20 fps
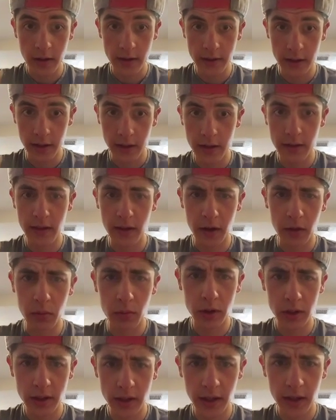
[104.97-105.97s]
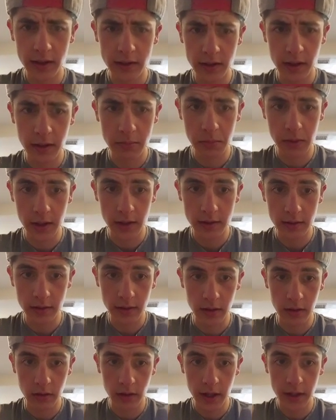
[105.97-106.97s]
did it. There were days I missed,
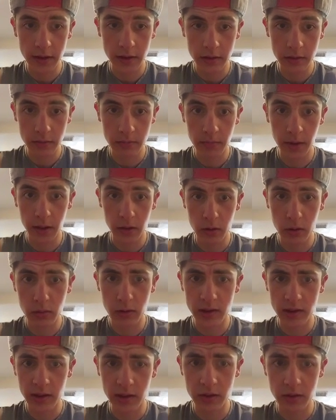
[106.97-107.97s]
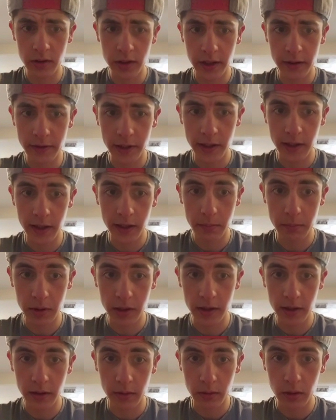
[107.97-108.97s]
though. My goal was to do it every day,
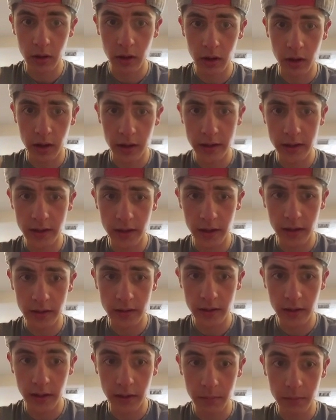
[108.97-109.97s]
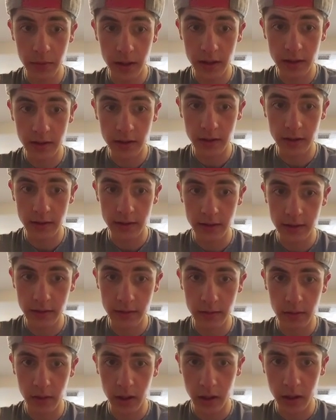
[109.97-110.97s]
but there were a lot of days that I missed because I
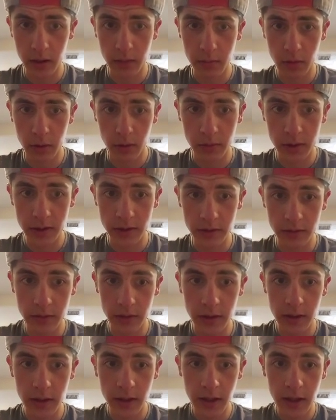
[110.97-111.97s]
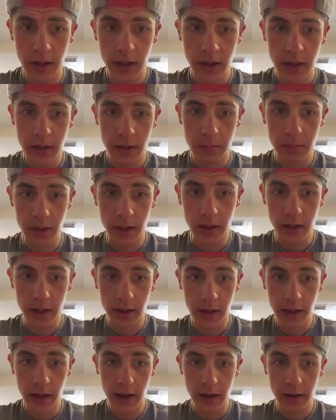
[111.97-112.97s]
didn't want to come home and do it.
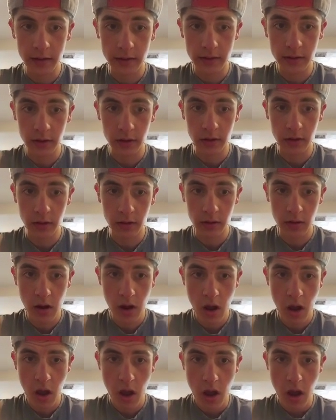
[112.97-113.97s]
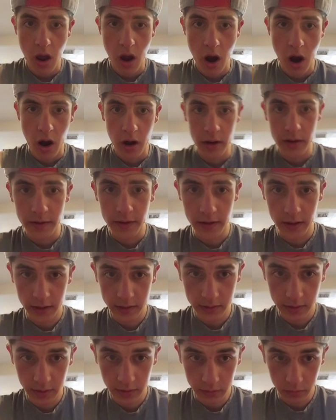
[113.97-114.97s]
But yeah, so
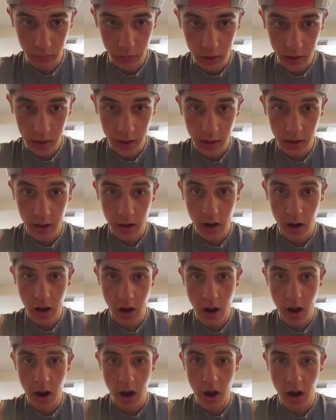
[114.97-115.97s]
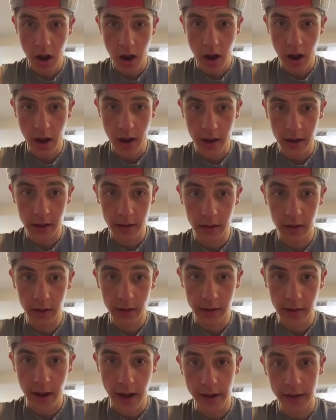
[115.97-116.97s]
this is what I
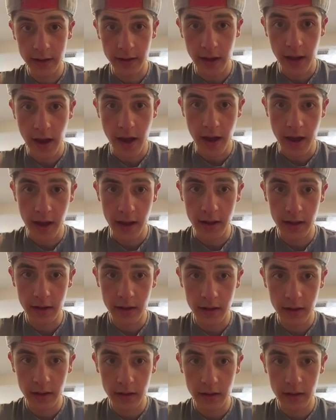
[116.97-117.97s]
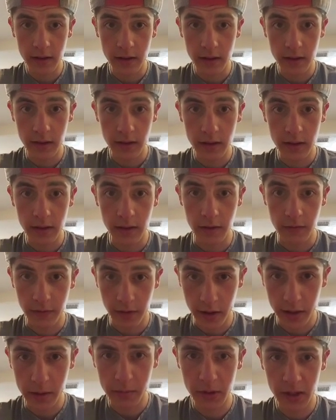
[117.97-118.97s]
looked like at the
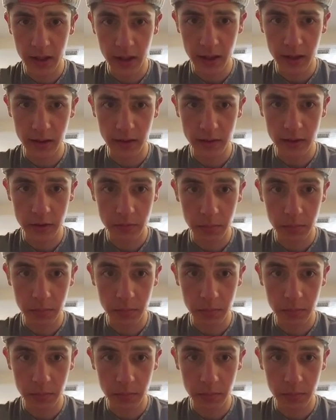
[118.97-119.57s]
very beginning of this